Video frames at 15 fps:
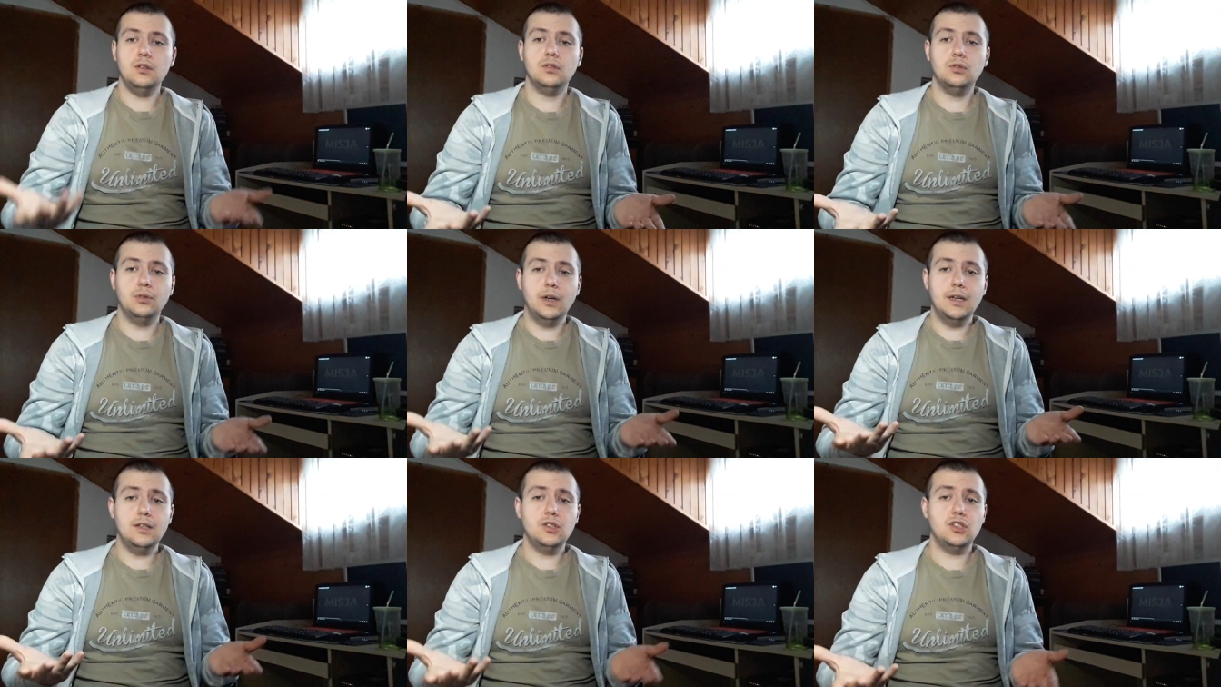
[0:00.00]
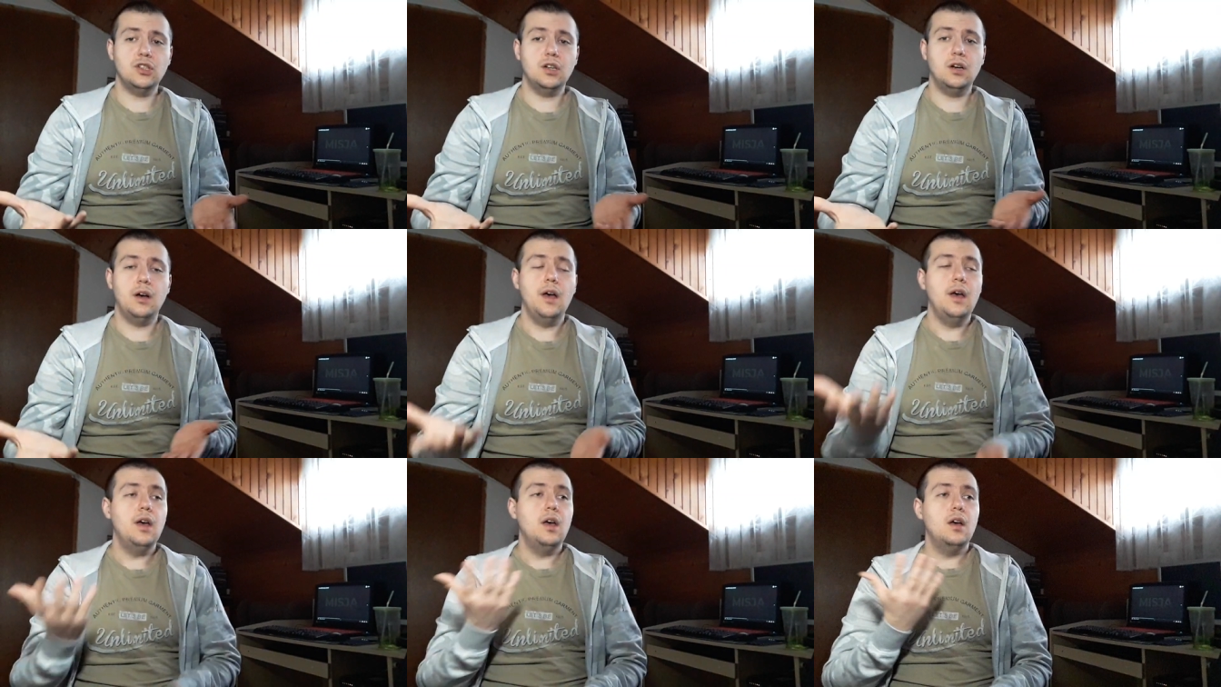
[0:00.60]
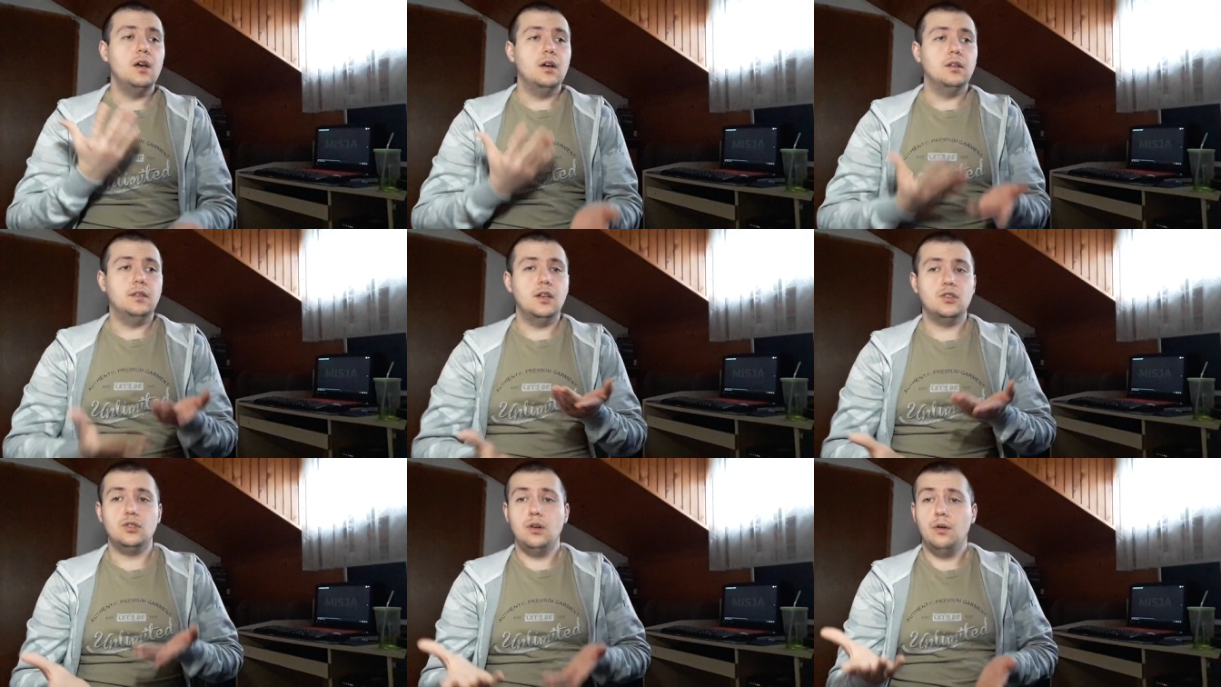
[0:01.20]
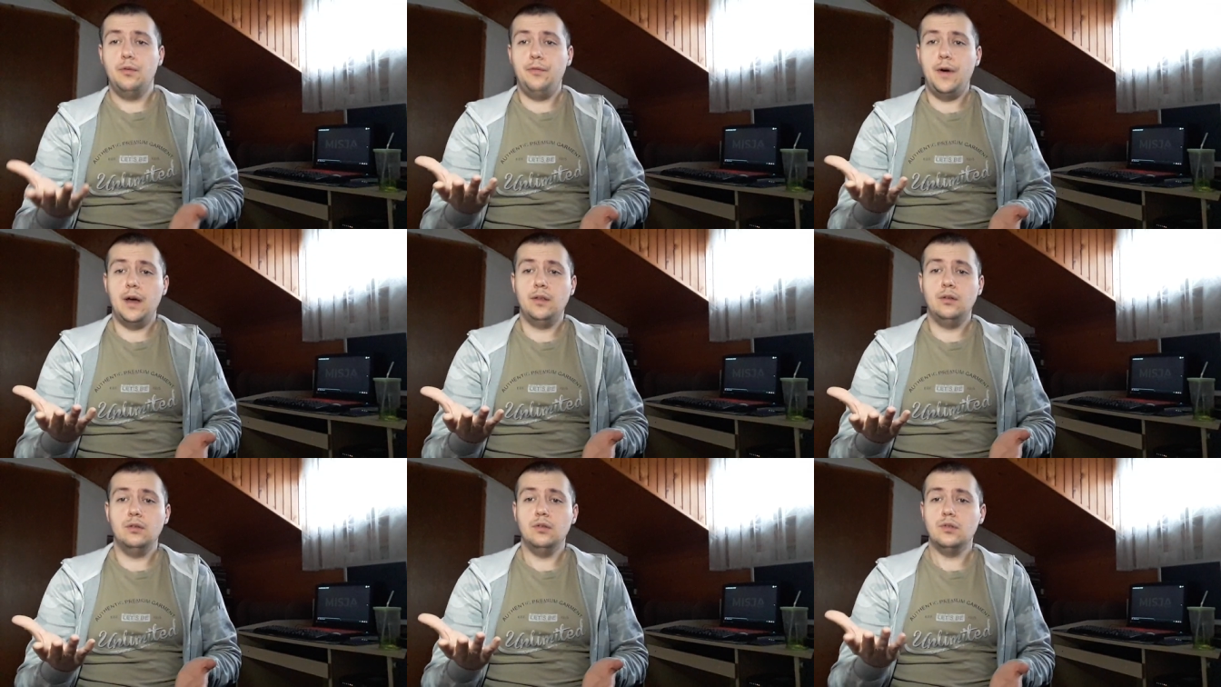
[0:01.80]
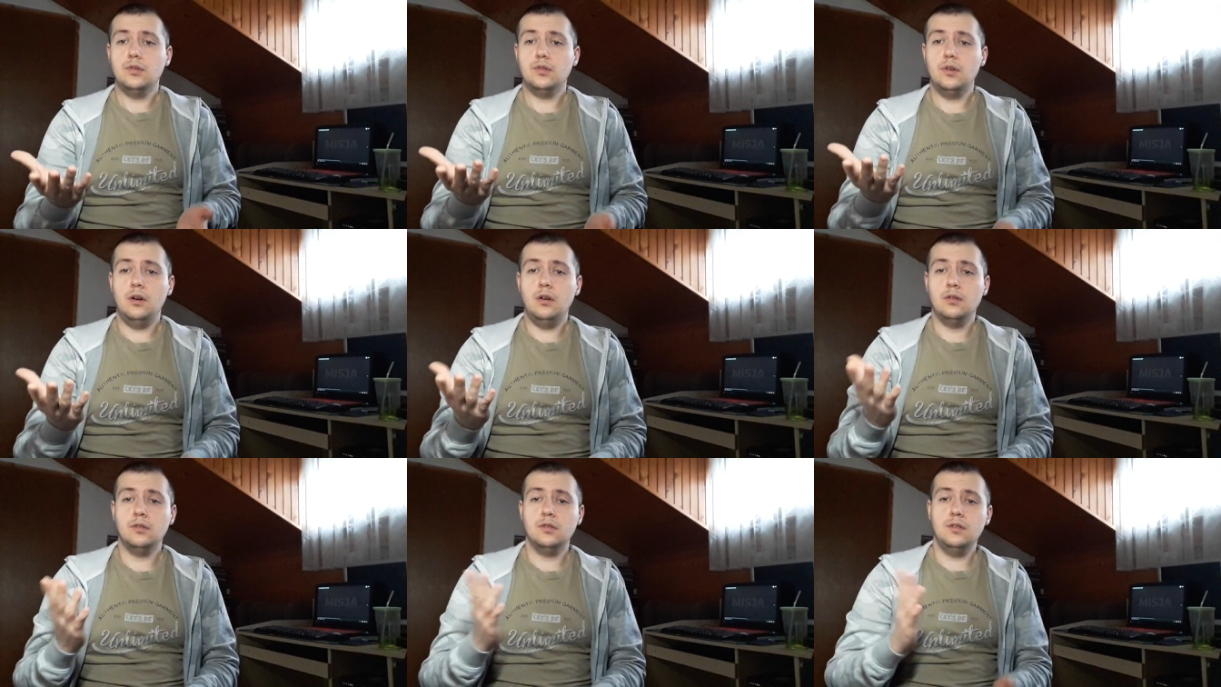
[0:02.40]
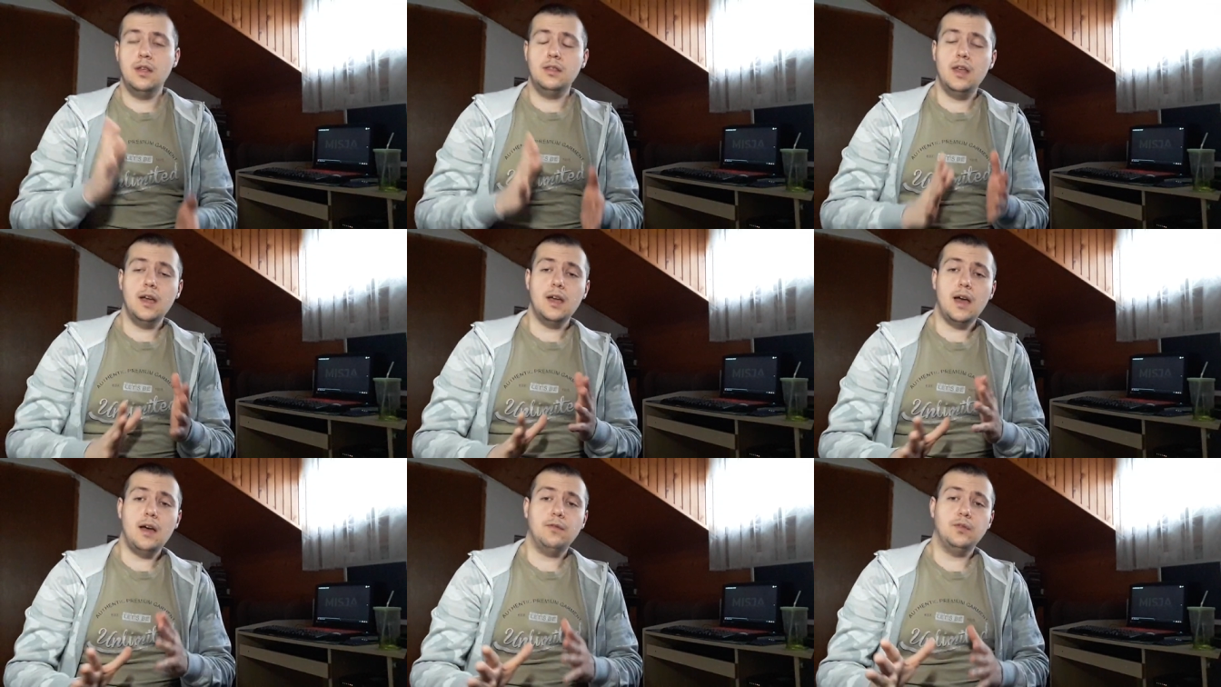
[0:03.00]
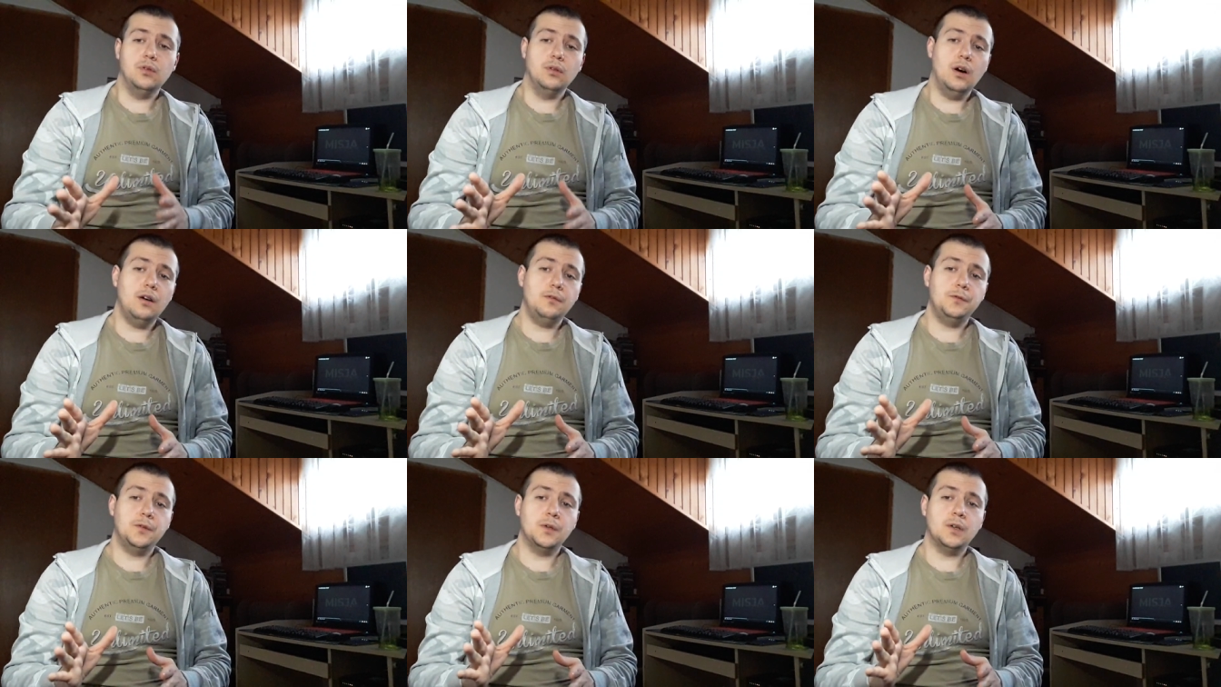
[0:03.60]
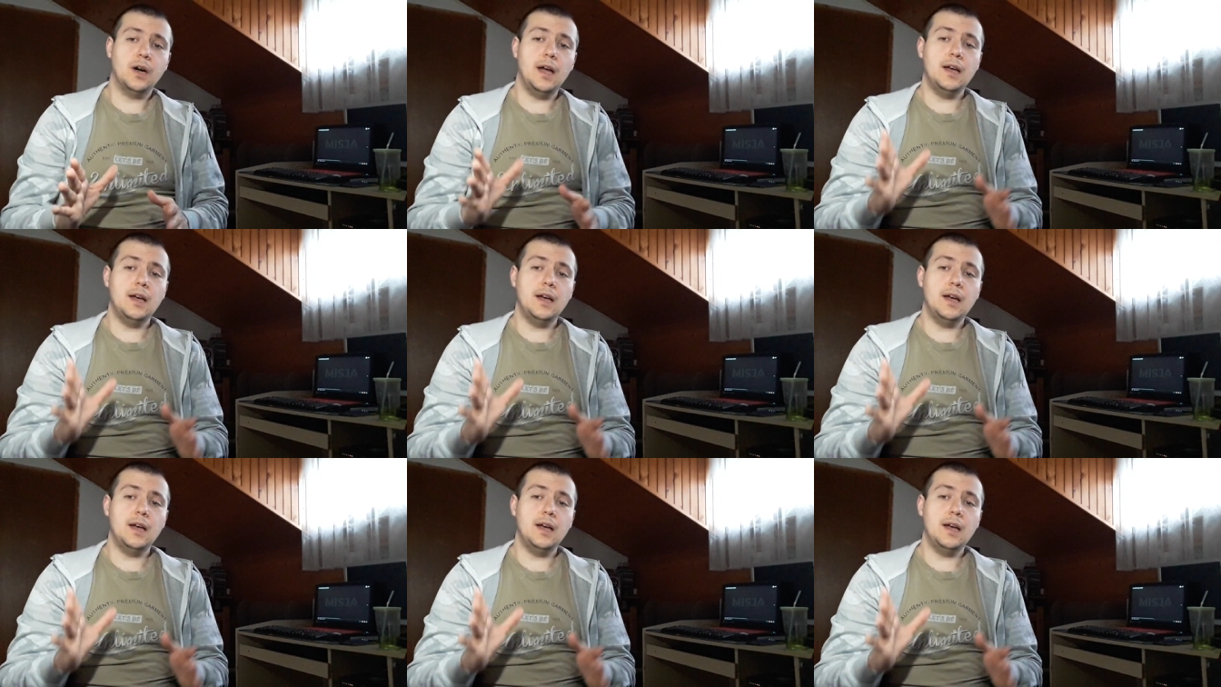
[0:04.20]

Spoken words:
Croatia national final songs that they have to offer,